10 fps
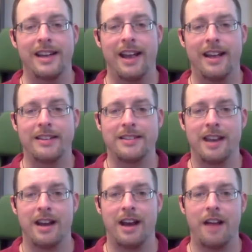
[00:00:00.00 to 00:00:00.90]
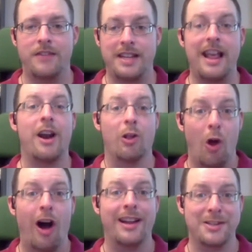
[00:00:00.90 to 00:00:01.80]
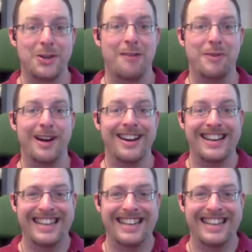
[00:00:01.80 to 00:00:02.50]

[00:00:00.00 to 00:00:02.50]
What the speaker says: And I've seen that a lot in software.